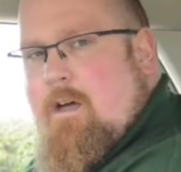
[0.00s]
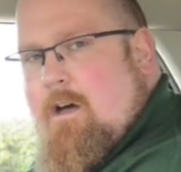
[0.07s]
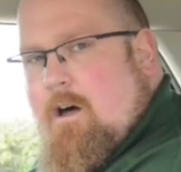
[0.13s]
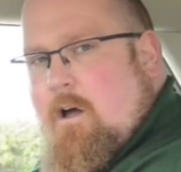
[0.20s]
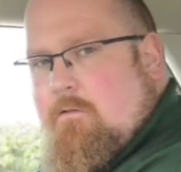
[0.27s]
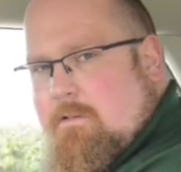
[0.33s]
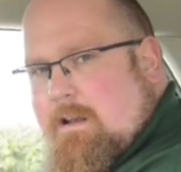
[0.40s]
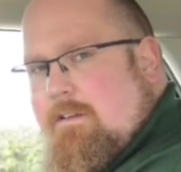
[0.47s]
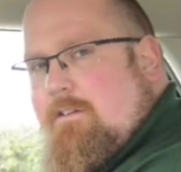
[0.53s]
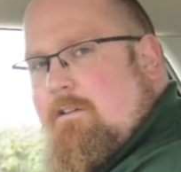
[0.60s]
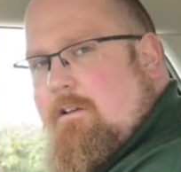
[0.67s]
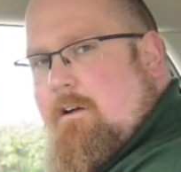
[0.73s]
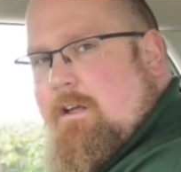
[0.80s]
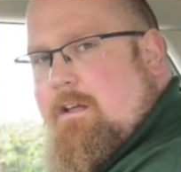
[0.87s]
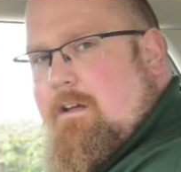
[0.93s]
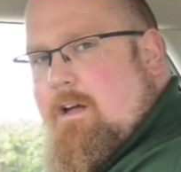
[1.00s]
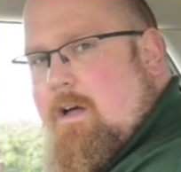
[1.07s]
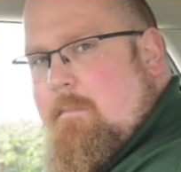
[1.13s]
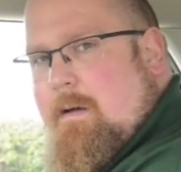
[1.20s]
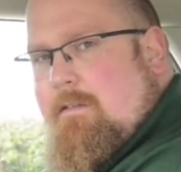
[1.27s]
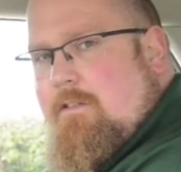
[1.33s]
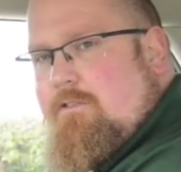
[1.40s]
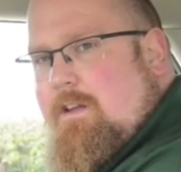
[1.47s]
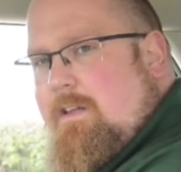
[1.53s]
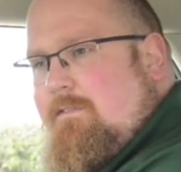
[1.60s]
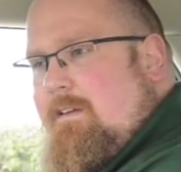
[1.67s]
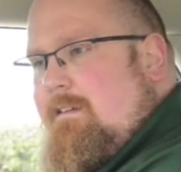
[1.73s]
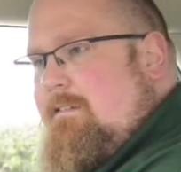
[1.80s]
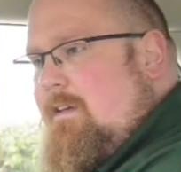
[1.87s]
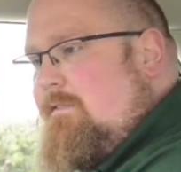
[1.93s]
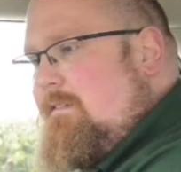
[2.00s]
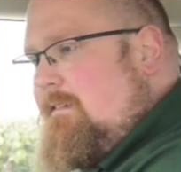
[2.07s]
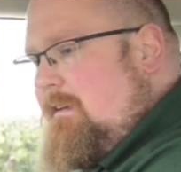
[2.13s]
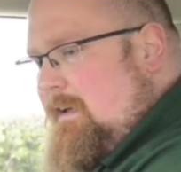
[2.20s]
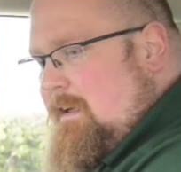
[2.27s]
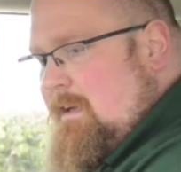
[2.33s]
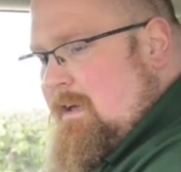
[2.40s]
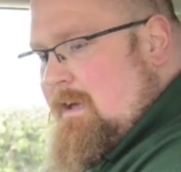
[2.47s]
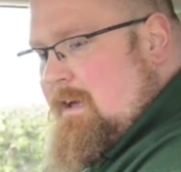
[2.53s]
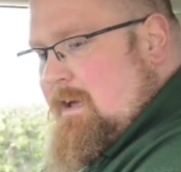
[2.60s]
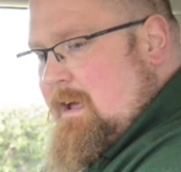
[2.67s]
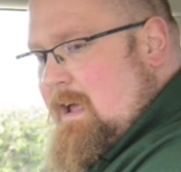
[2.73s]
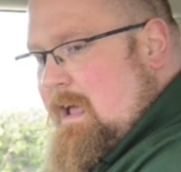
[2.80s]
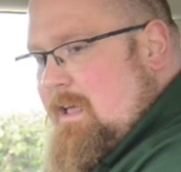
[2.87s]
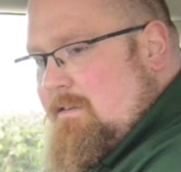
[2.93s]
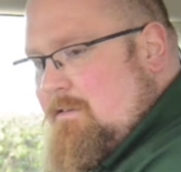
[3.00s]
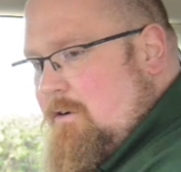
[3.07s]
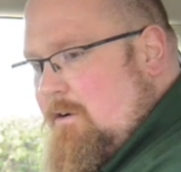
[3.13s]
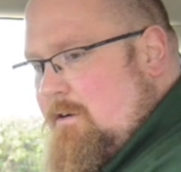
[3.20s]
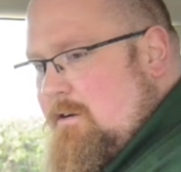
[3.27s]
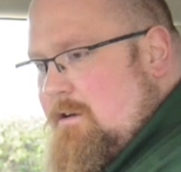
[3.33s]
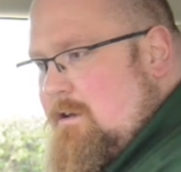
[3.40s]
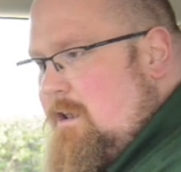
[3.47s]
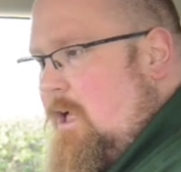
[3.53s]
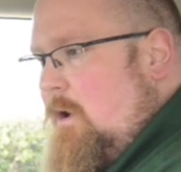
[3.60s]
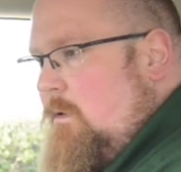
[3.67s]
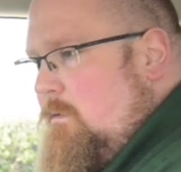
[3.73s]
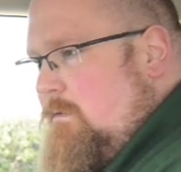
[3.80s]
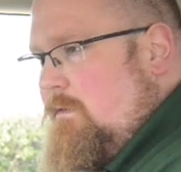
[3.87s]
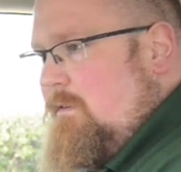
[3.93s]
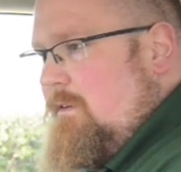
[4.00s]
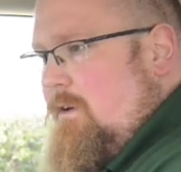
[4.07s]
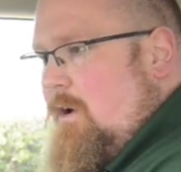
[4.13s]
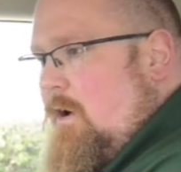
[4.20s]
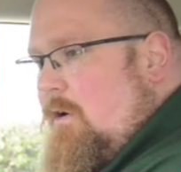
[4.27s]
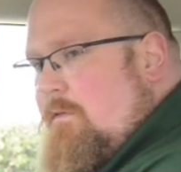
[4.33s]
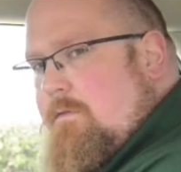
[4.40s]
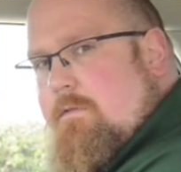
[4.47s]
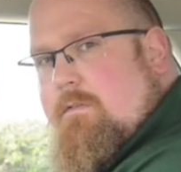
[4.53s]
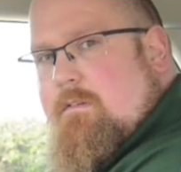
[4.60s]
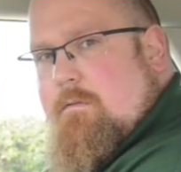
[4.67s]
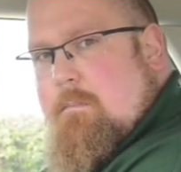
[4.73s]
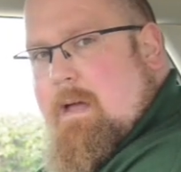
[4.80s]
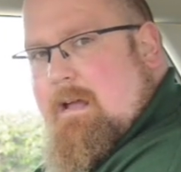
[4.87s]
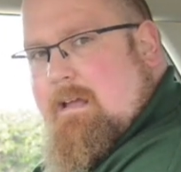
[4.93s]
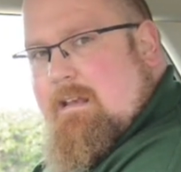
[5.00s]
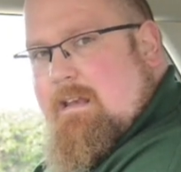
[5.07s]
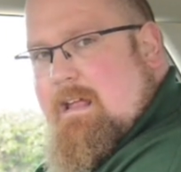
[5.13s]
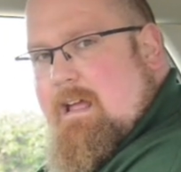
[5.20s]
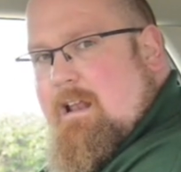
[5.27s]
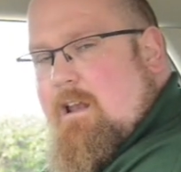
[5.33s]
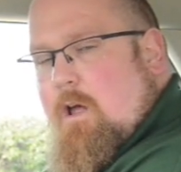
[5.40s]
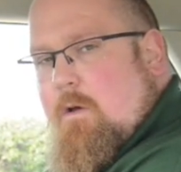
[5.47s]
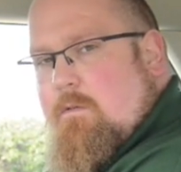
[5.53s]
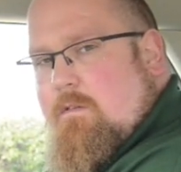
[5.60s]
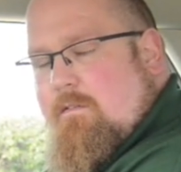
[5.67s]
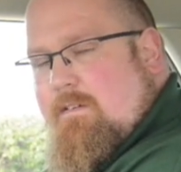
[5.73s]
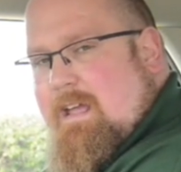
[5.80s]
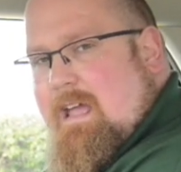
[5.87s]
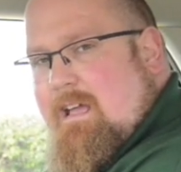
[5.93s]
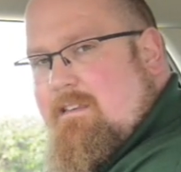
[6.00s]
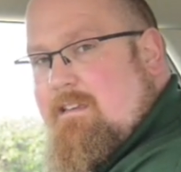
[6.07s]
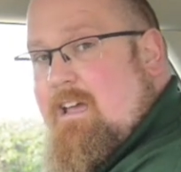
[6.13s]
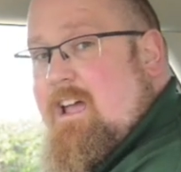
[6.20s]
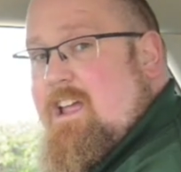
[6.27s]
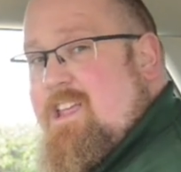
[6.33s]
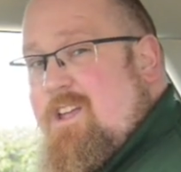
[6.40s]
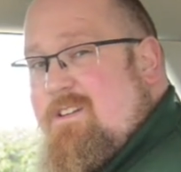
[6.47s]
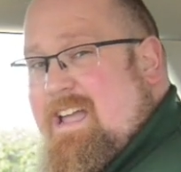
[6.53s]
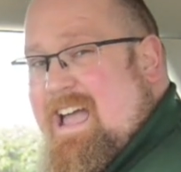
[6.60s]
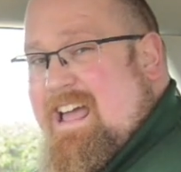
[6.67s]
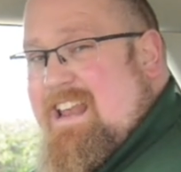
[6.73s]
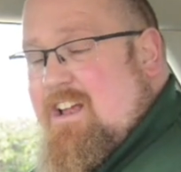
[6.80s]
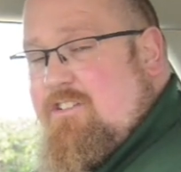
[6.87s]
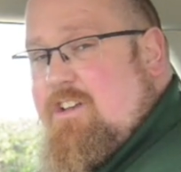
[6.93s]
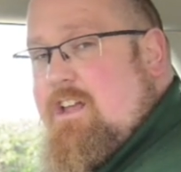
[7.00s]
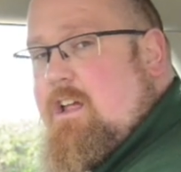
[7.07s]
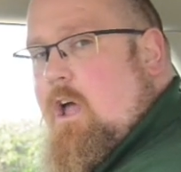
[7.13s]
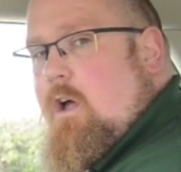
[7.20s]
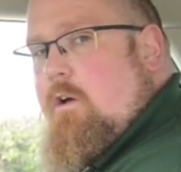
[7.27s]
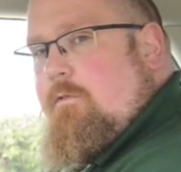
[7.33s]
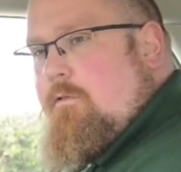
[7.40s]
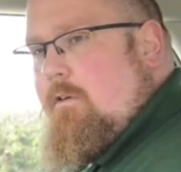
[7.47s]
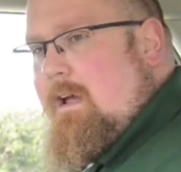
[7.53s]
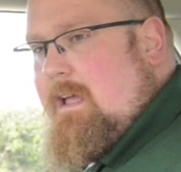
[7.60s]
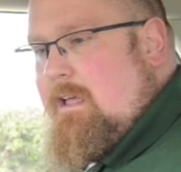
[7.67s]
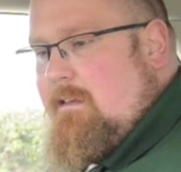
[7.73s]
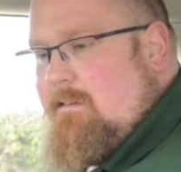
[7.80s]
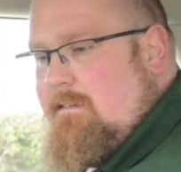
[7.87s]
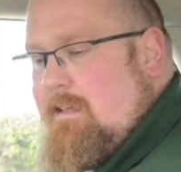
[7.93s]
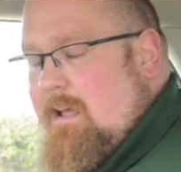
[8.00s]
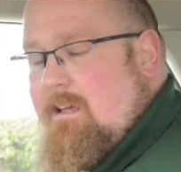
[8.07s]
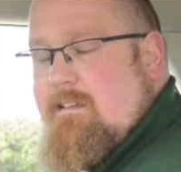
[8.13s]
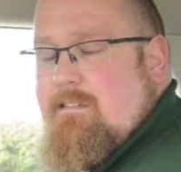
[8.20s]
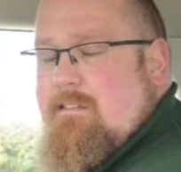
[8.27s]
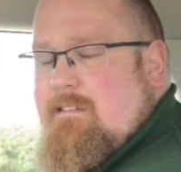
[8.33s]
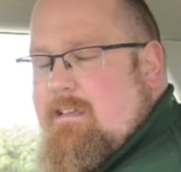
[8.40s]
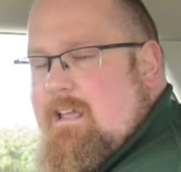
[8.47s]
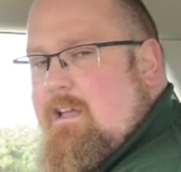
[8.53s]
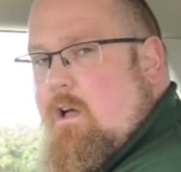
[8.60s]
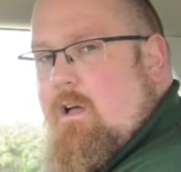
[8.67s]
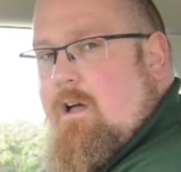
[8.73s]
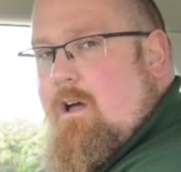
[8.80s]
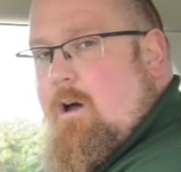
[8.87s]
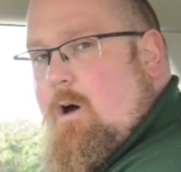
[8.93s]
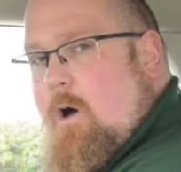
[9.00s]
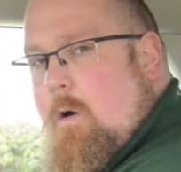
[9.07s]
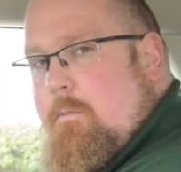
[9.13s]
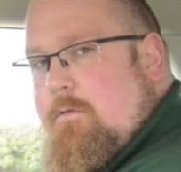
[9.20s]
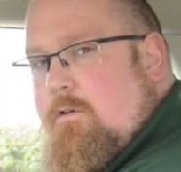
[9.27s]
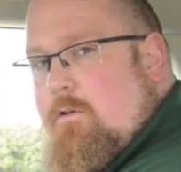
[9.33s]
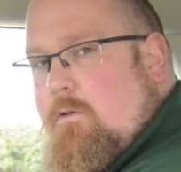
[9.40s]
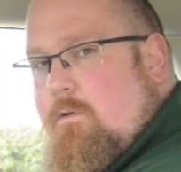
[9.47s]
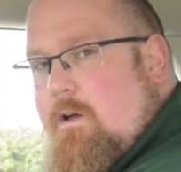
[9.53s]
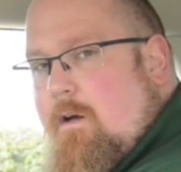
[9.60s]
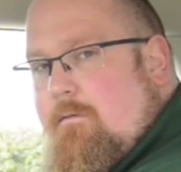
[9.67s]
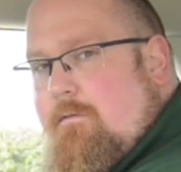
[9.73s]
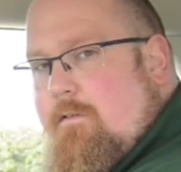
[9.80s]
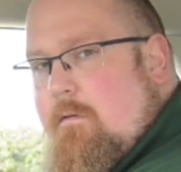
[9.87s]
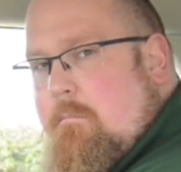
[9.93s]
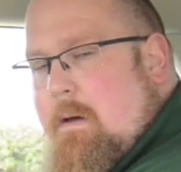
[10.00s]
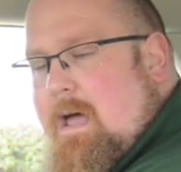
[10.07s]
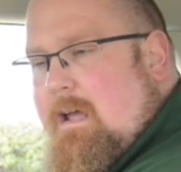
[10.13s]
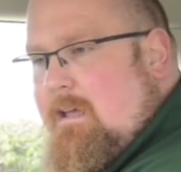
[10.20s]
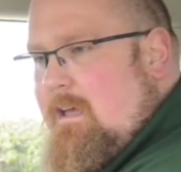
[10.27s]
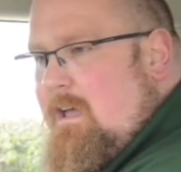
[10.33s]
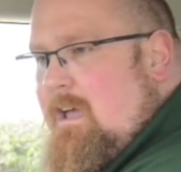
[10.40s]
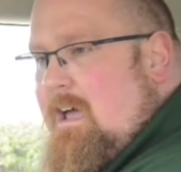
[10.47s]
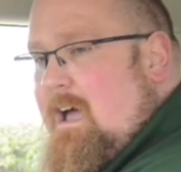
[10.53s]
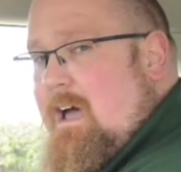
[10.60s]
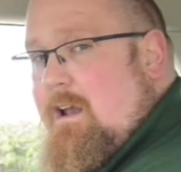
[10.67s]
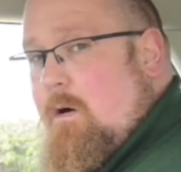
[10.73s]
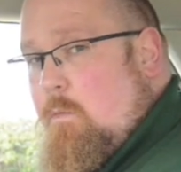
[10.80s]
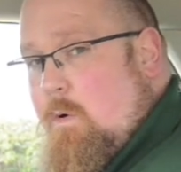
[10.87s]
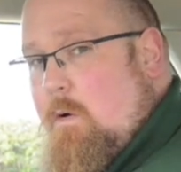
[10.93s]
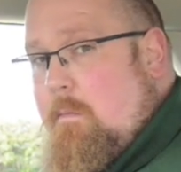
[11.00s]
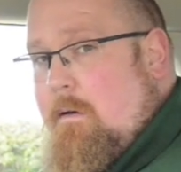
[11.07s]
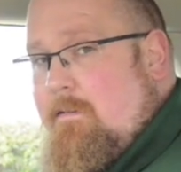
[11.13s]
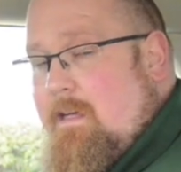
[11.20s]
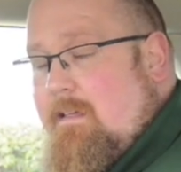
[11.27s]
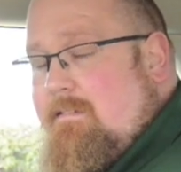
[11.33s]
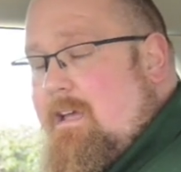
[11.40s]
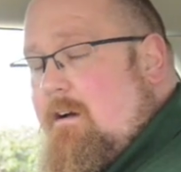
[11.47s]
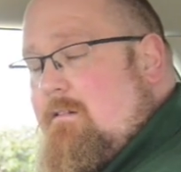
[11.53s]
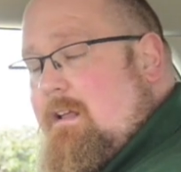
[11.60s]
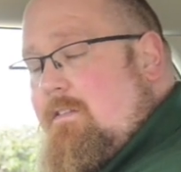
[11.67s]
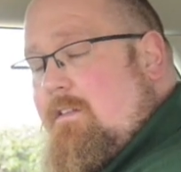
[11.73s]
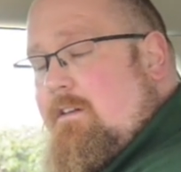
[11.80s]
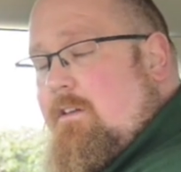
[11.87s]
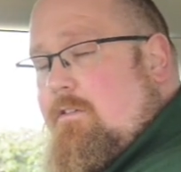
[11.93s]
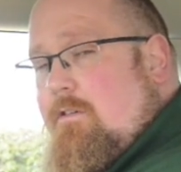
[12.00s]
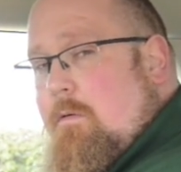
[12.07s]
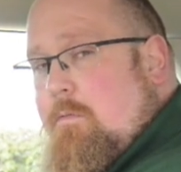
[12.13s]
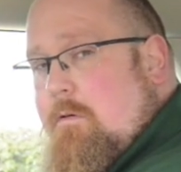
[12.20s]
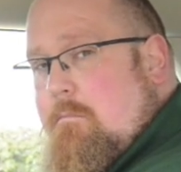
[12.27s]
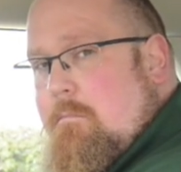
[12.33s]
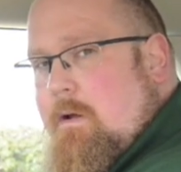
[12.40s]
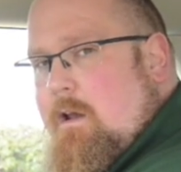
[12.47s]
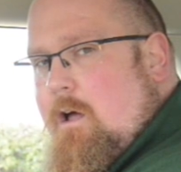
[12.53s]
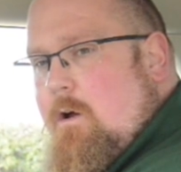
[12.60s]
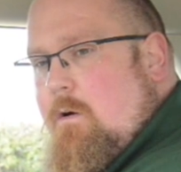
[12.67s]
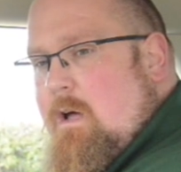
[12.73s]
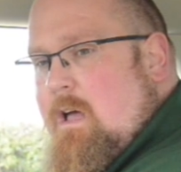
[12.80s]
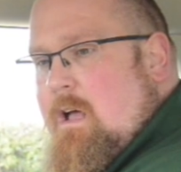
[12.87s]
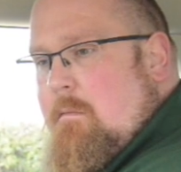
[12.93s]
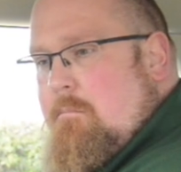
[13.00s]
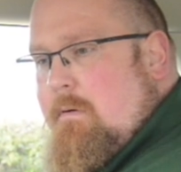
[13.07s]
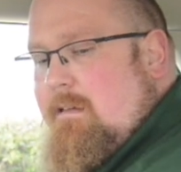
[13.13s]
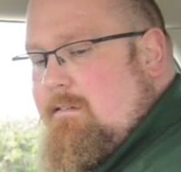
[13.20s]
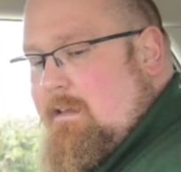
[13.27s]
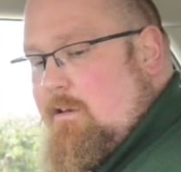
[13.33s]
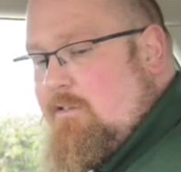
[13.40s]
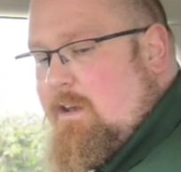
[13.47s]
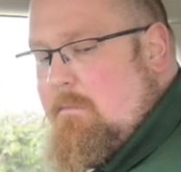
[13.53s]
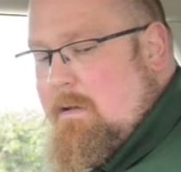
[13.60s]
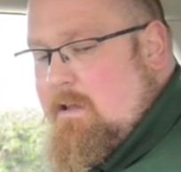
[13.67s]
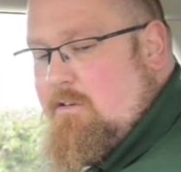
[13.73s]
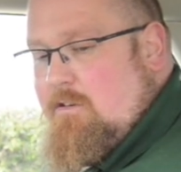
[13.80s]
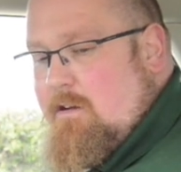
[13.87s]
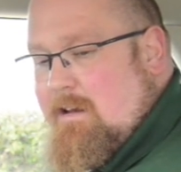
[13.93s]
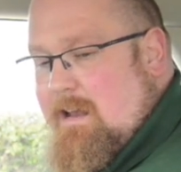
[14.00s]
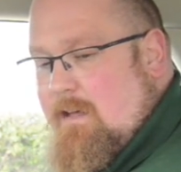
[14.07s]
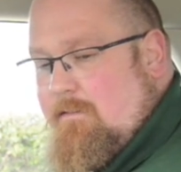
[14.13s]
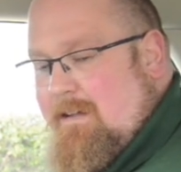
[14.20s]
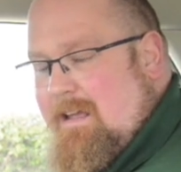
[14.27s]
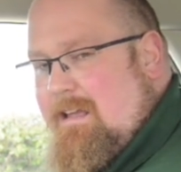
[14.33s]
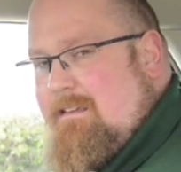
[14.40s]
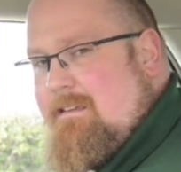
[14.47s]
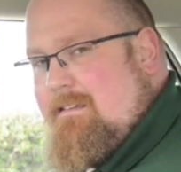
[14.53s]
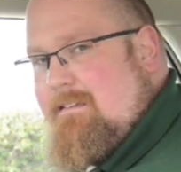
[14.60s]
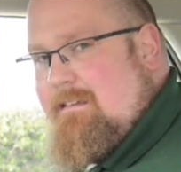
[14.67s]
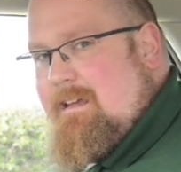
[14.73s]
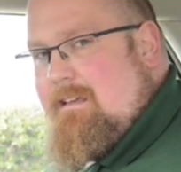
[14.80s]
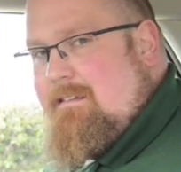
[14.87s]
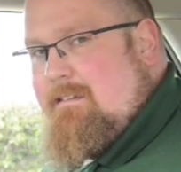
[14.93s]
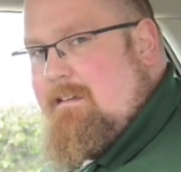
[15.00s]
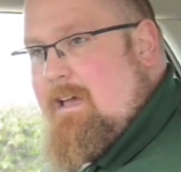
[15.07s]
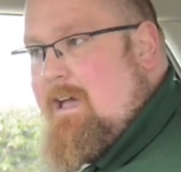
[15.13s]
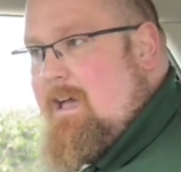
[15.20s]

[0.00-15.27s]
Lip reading: I really do like about the GV70. It's got loads of spec in here, loads of kit. You can actually go for a second seat optional comfort pack, and I will put that down in the description below, but essentially means you can have heated seats